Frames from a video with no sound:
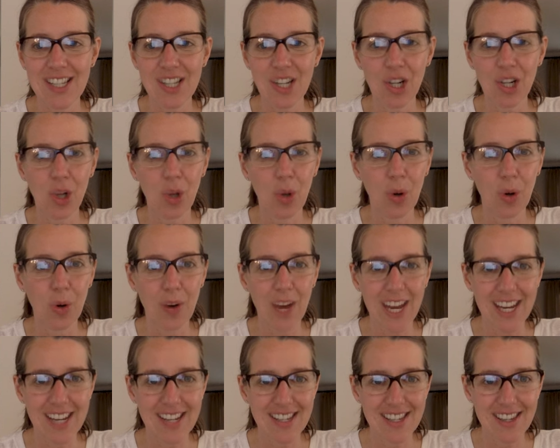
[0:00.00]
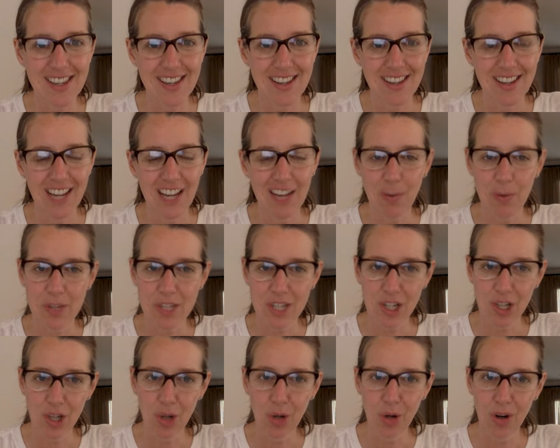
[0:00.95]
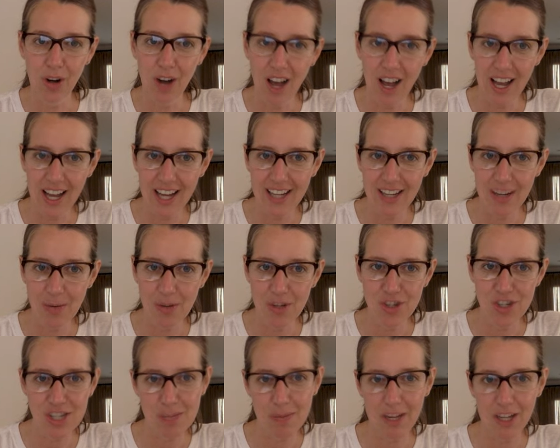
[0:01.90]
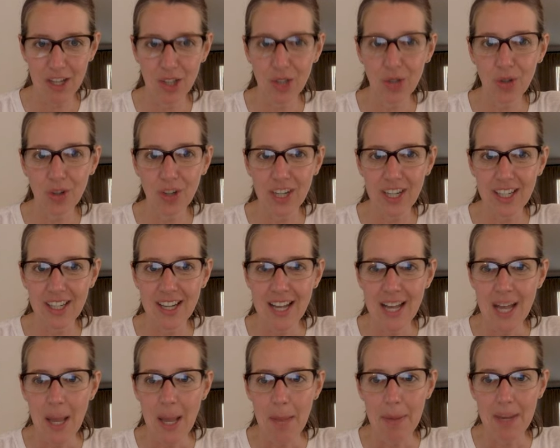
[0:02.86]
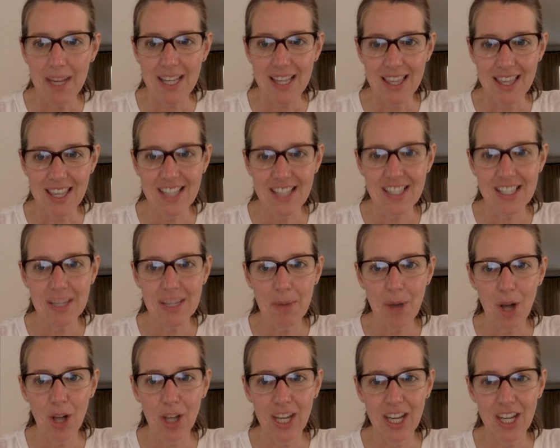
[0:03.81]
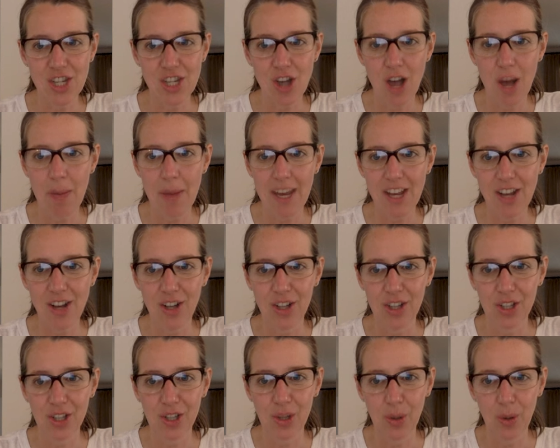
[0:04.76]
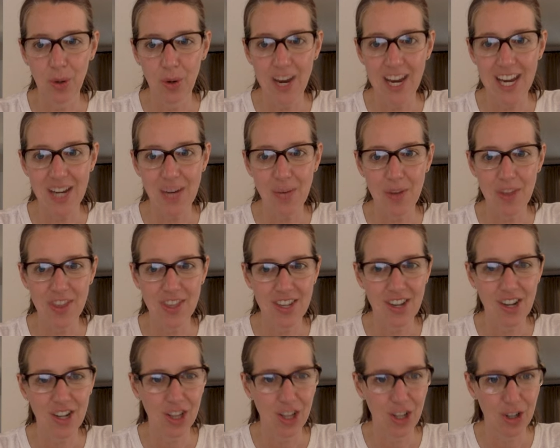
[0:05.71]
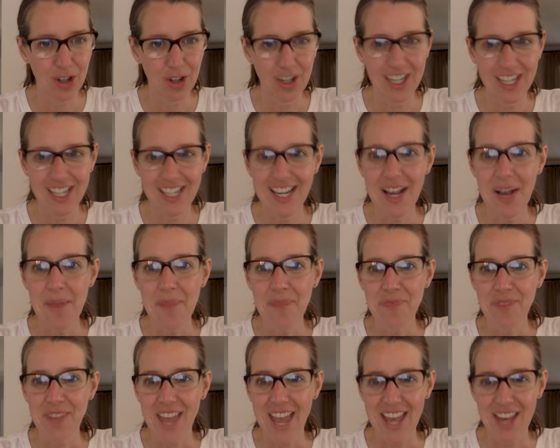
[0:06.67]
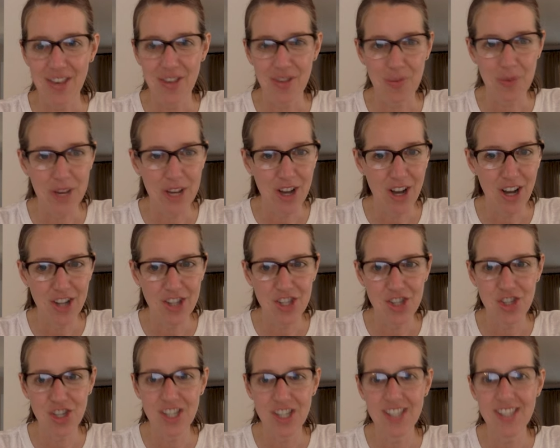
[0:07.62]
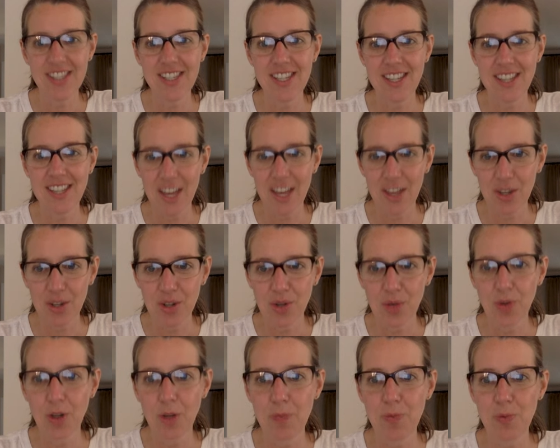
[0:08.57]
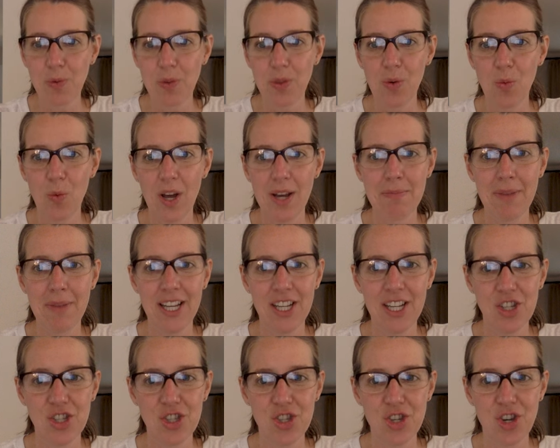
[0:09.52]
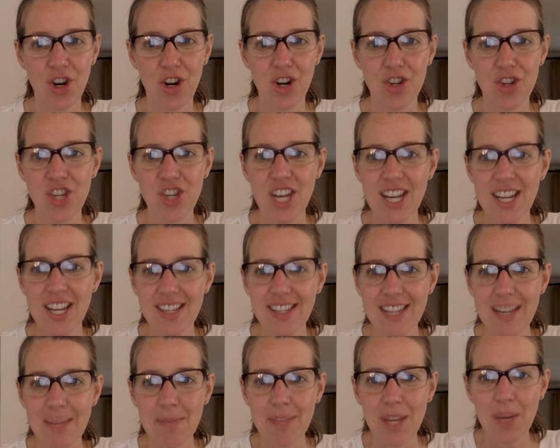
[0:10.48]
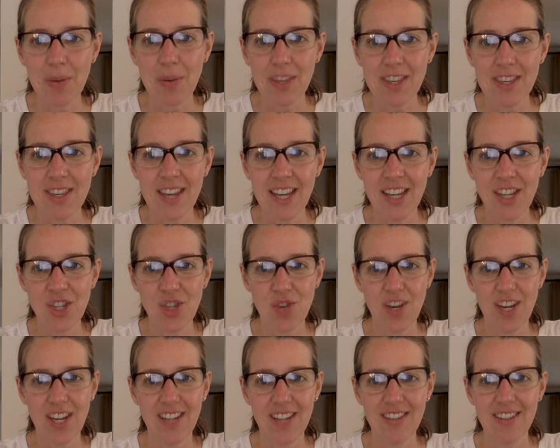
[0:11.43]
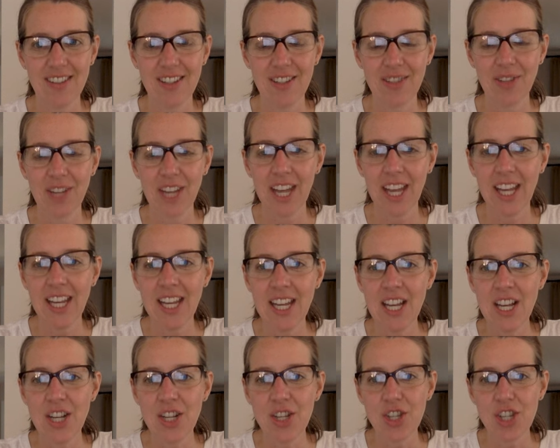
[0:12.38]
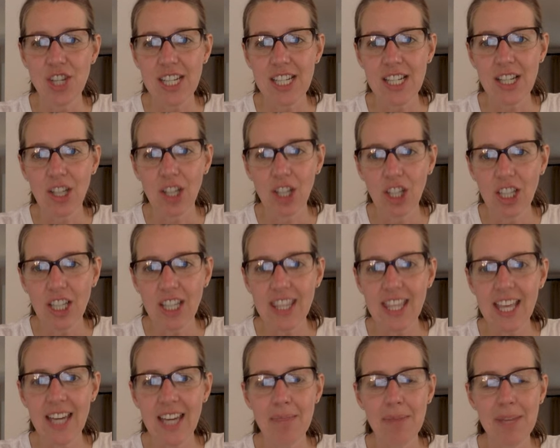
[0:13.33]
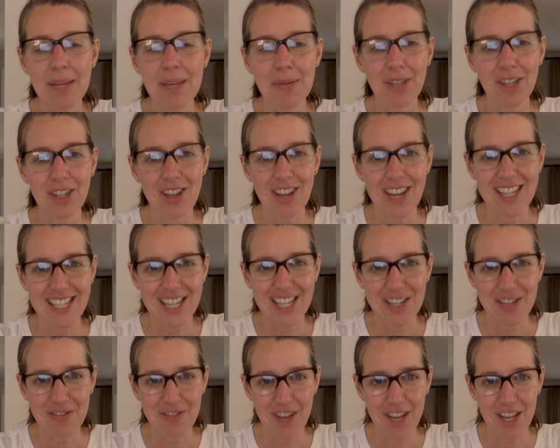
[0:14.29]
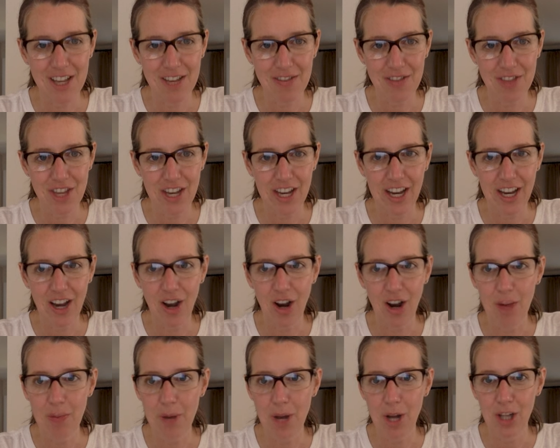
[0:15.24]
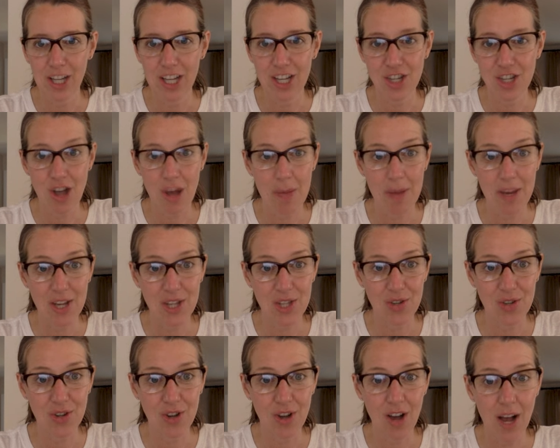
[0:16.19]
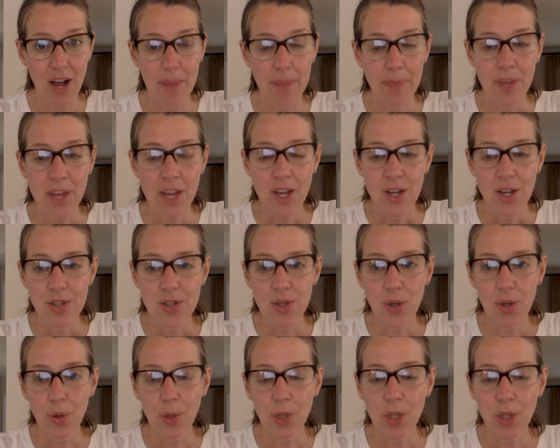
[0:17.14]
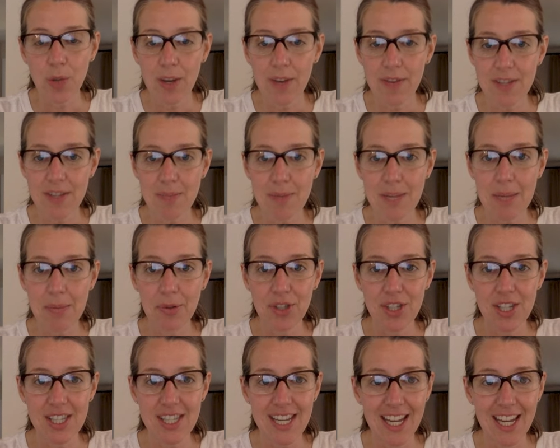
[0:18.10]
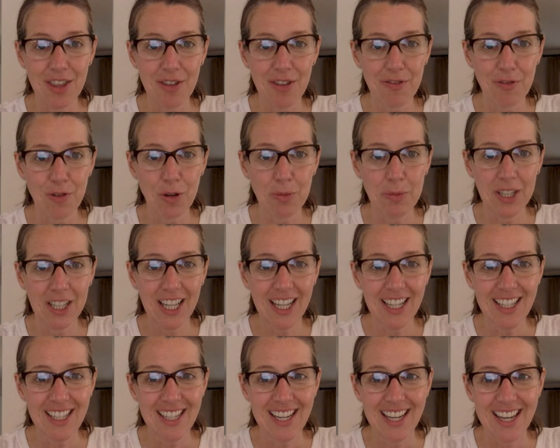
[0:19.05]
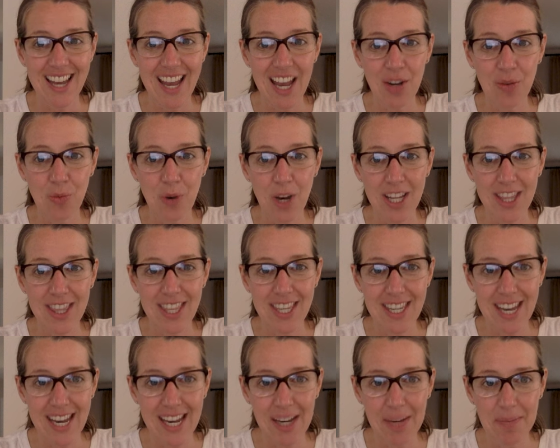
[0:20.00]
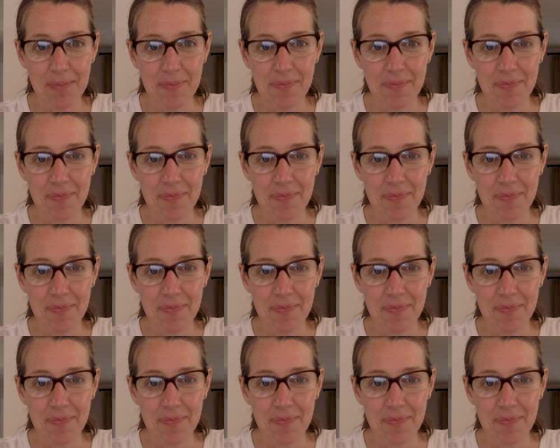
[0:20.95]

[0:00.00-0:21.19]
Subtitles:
chlorate. If it was chloride, it would just be chlorine. But this is a polyatomic called chlorate with chlorine and 3 oxygens together grouped with a 1- charge. Same thing with nitrate. Okay, so you can look at that and be able to identify if they are polyatomics or not. So you have to be able to take the formula and write the name,